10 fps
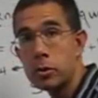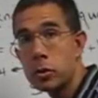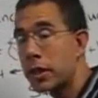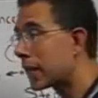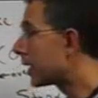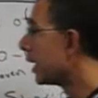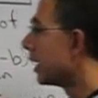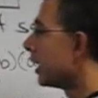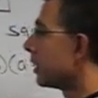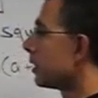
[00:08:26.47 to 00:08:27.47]
So again,
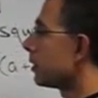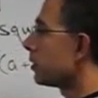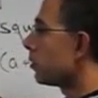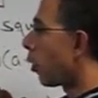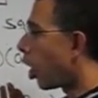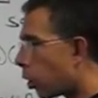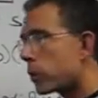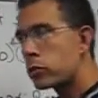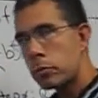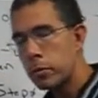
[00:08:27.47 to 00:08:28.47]

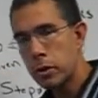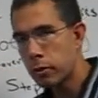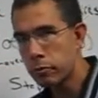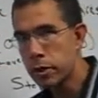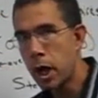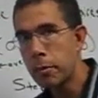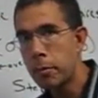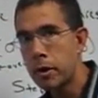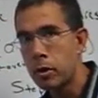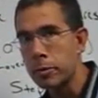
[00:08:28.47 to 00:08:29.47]
always remember to look for a common
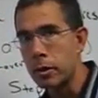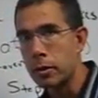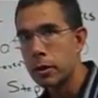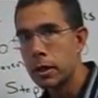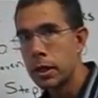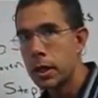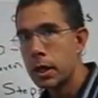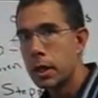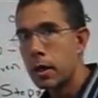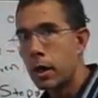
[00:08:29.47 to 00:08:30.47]
monomial.
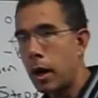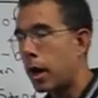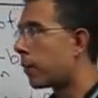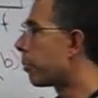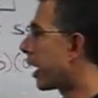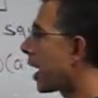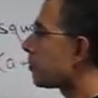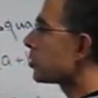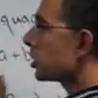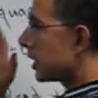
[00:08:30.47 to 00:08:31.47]
But
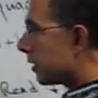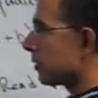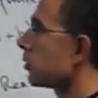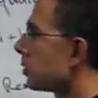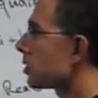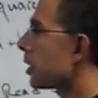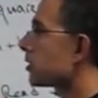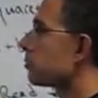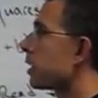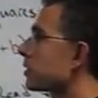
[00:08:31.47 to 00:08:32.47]
I'm giving you this
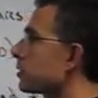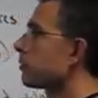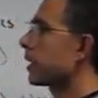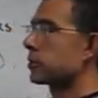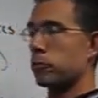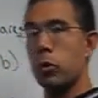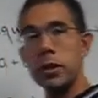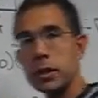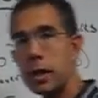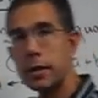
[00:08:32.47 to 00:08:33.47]
lesson based on the fact you've already
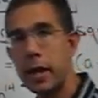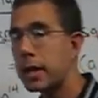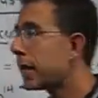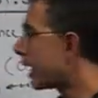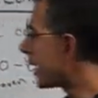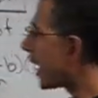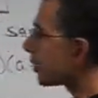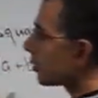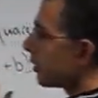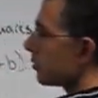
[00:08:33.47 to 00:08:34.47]
done that, and now
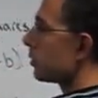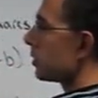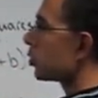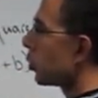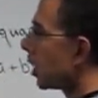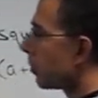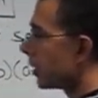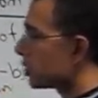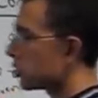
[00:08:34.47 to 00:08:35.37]
you're left with this square minus